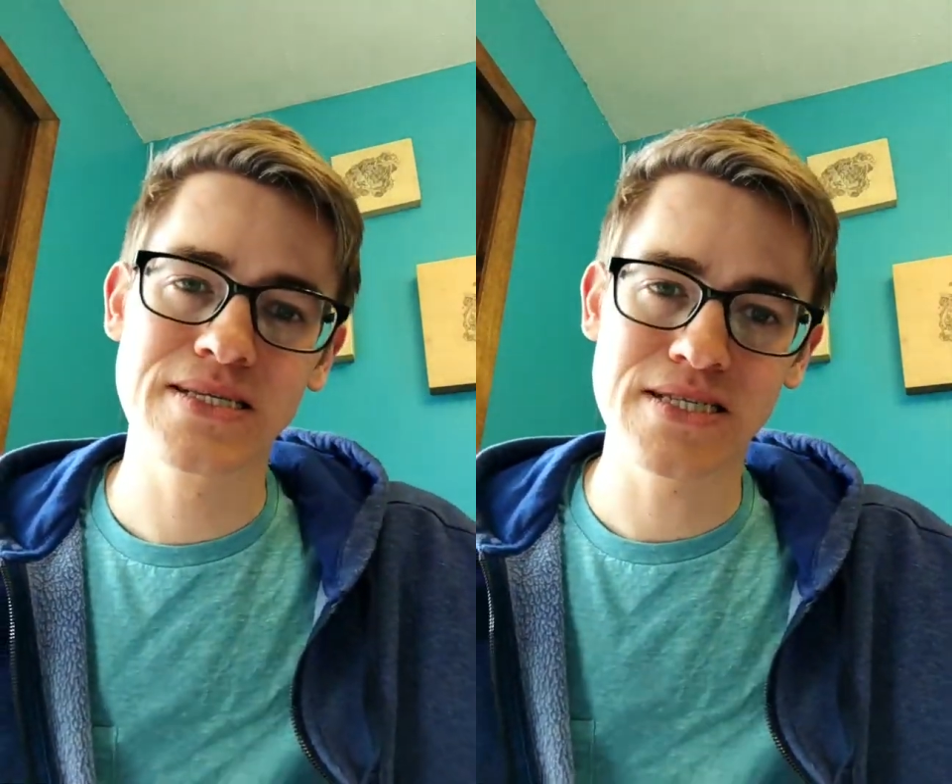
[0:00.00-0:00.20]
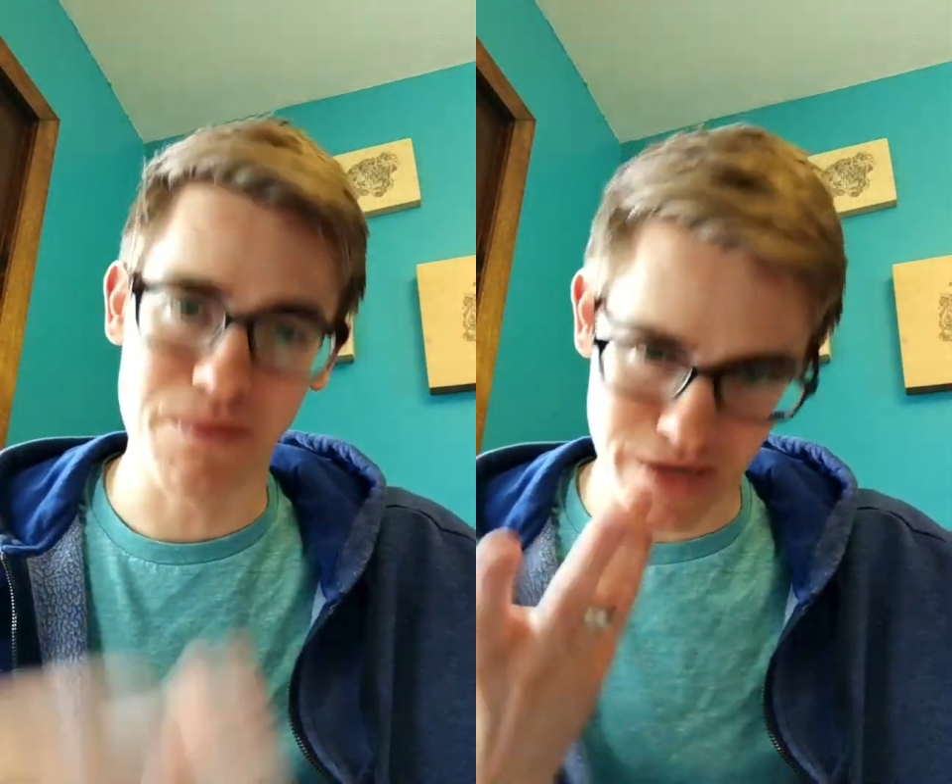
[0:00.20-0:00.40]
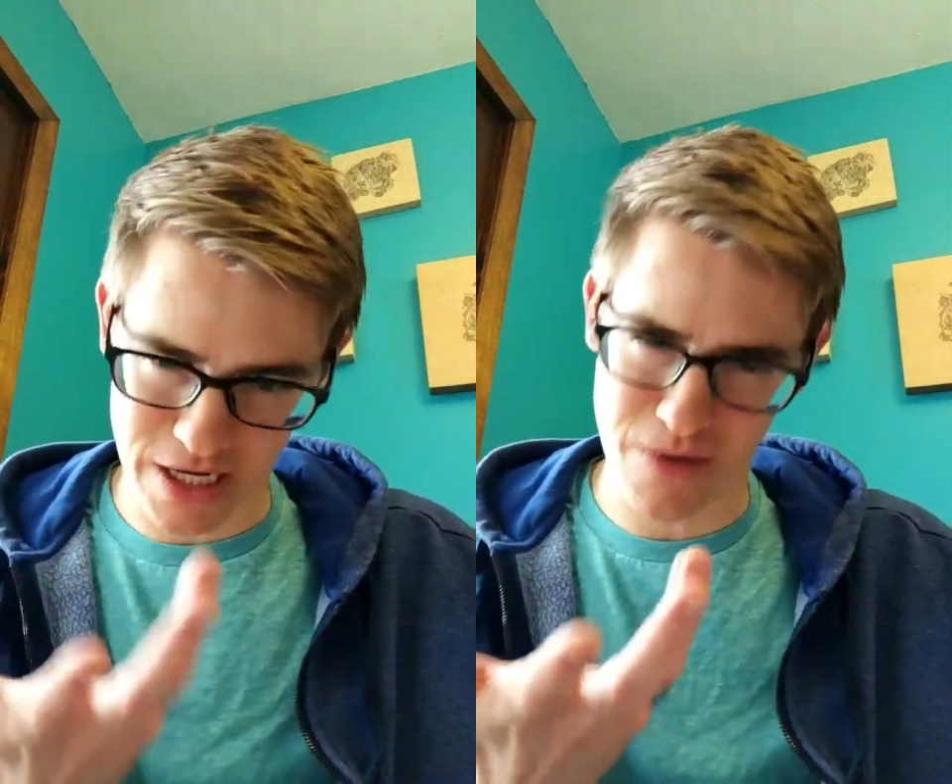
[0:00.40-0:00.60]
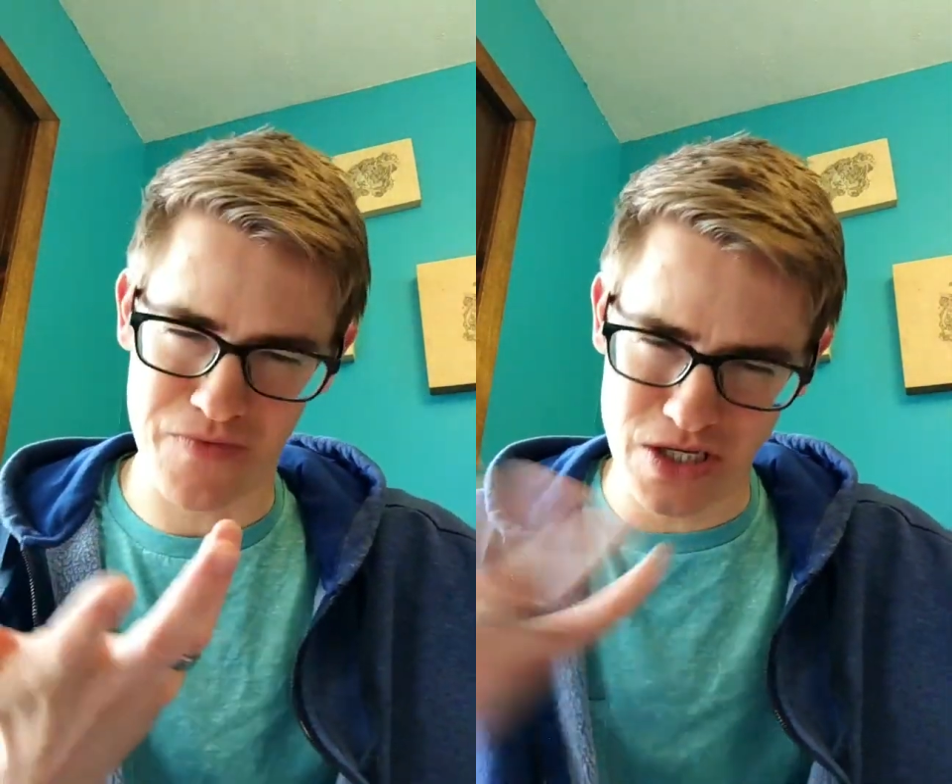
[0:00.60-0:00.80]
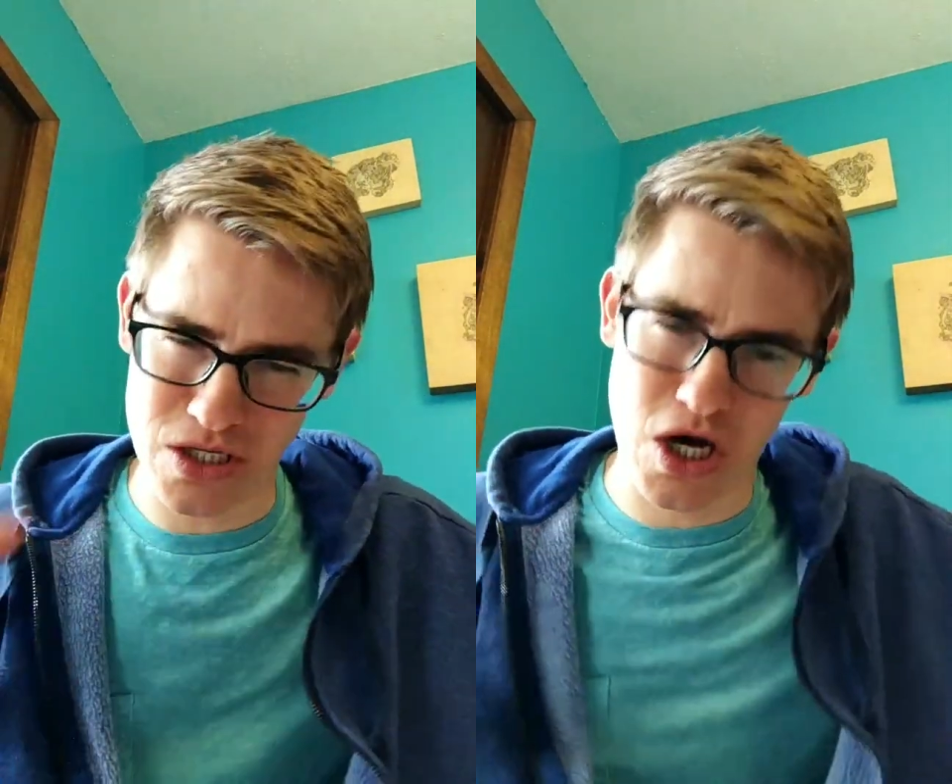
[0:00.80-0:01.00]
summoning up
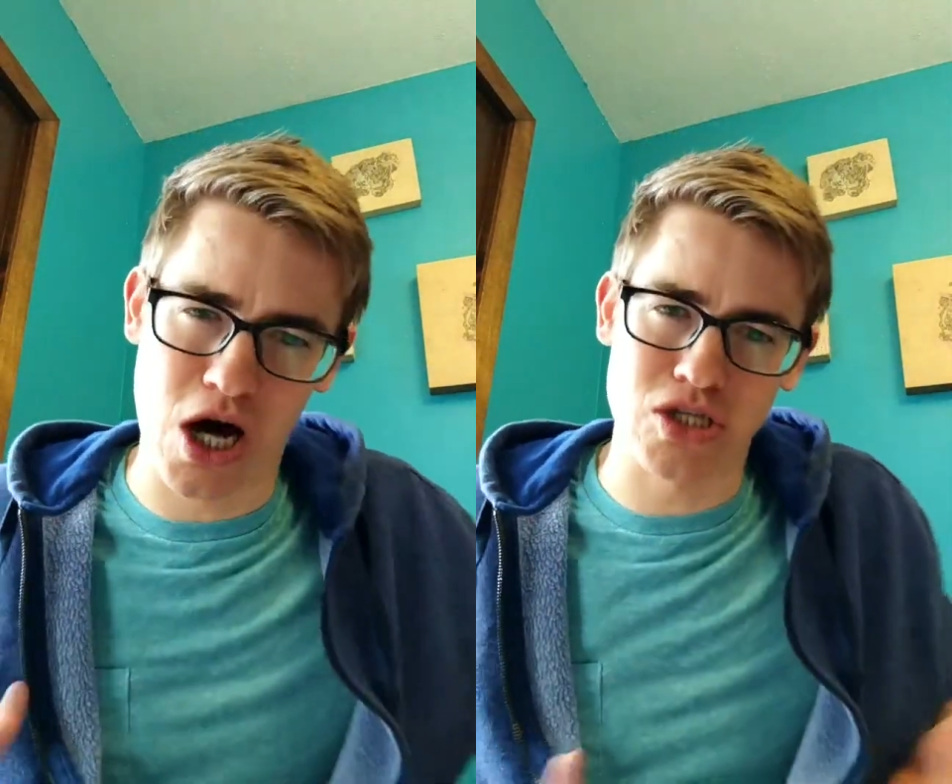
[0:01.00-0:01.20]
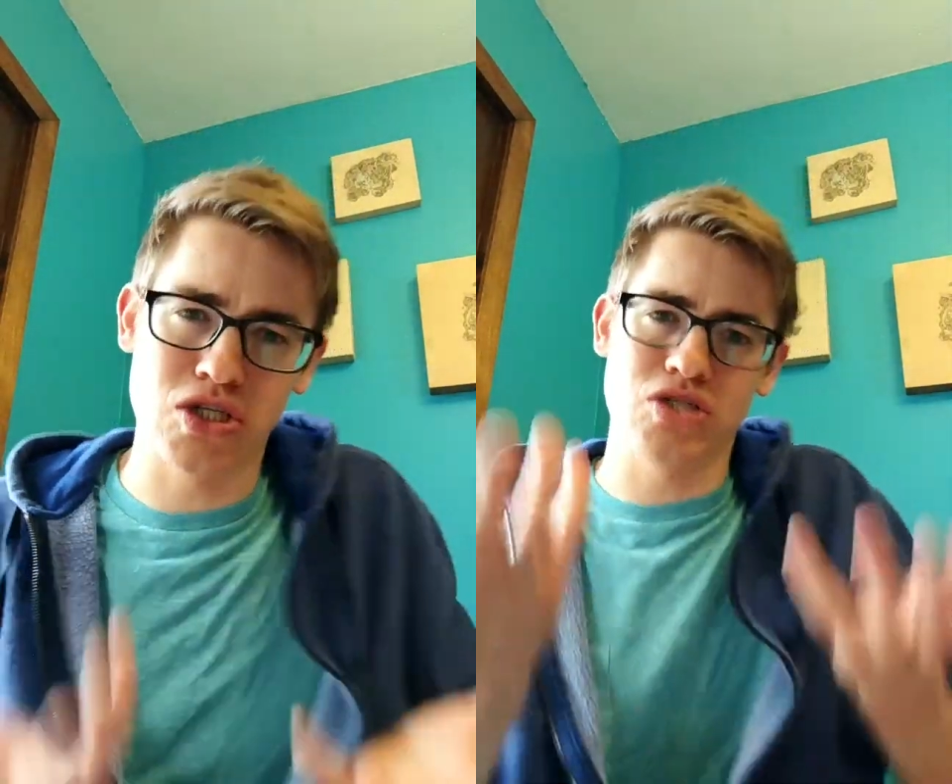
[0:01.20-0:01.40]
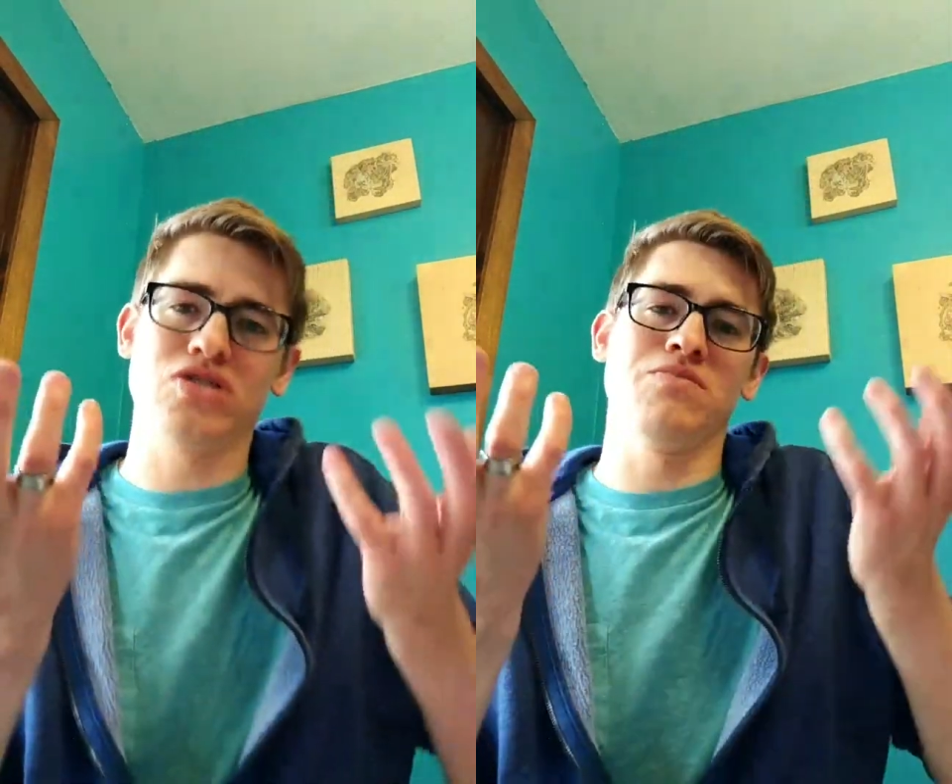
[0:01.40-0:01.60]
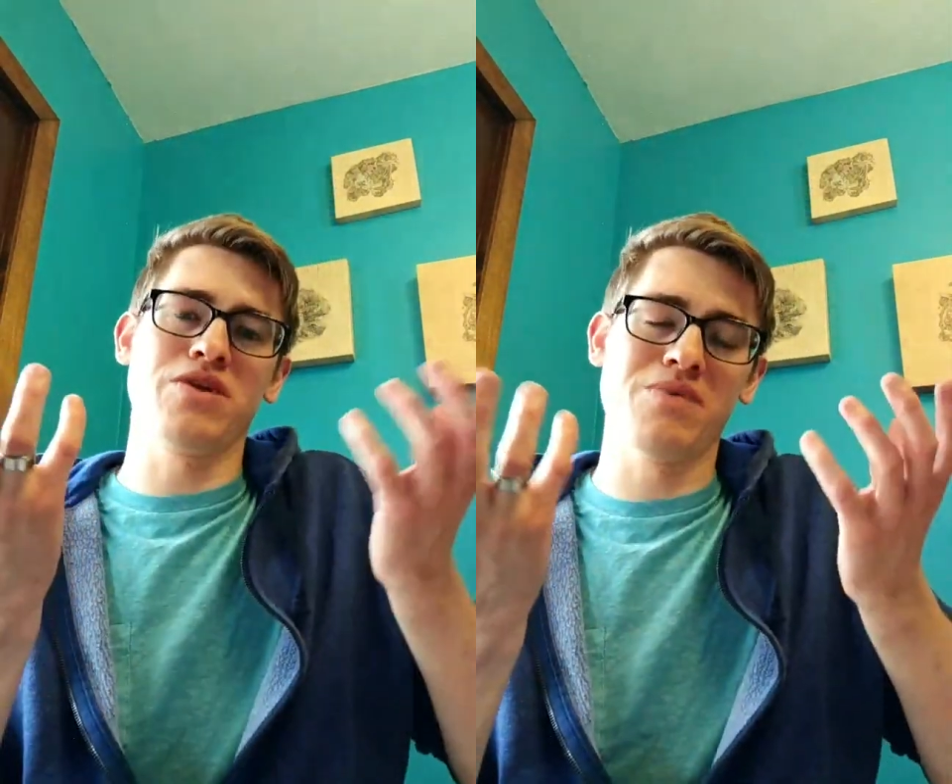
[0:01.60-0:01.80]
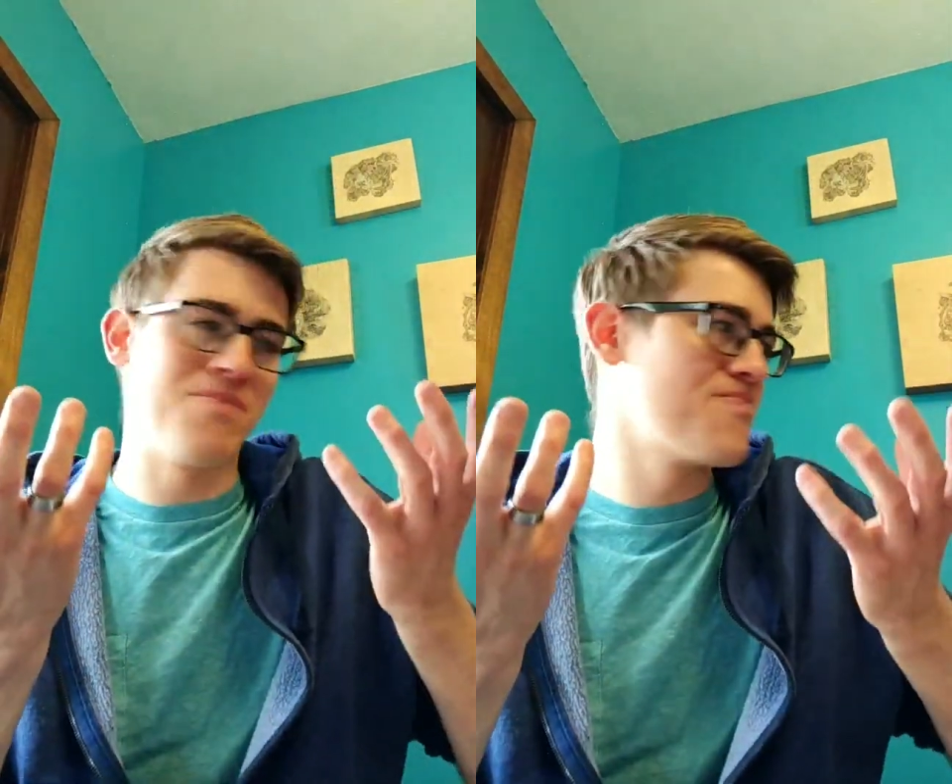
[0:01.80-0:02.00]
these thoughts, summon
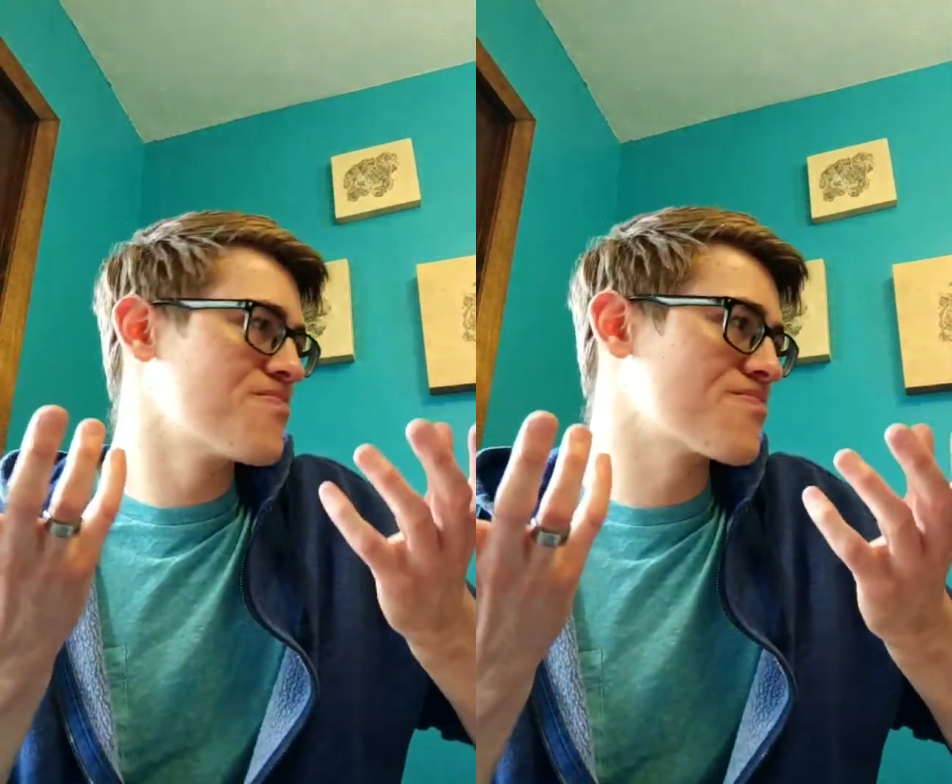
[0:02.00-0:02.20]
them up.